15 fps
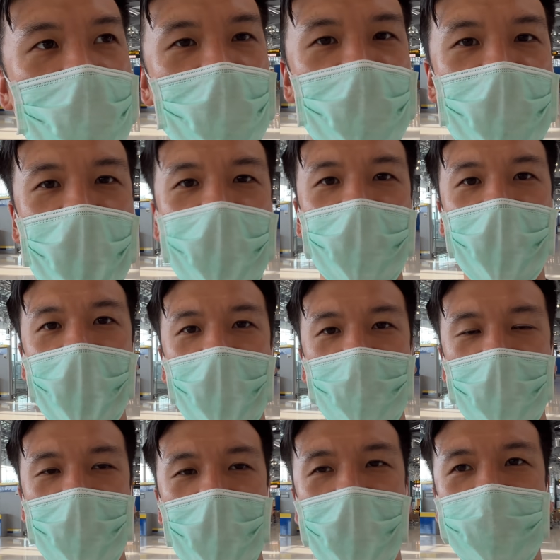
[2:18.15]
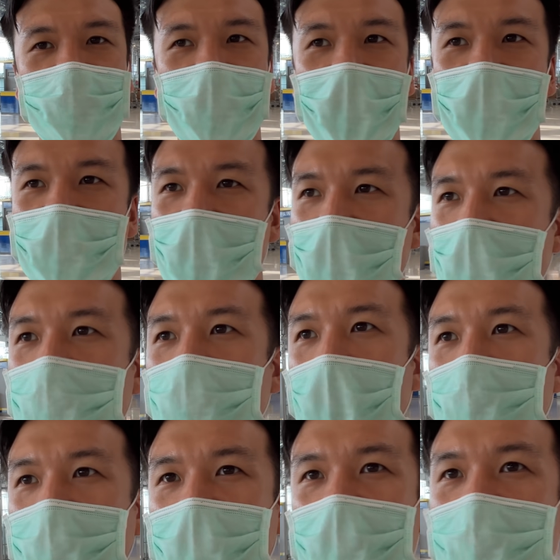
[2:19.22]
the second day of its launch day, so I
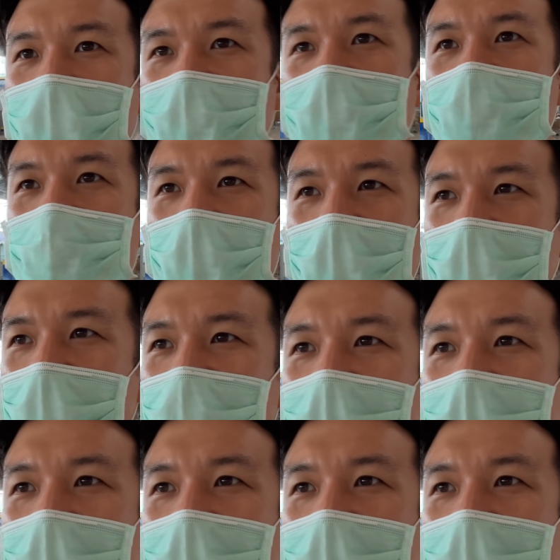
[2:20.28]
won't expect it to be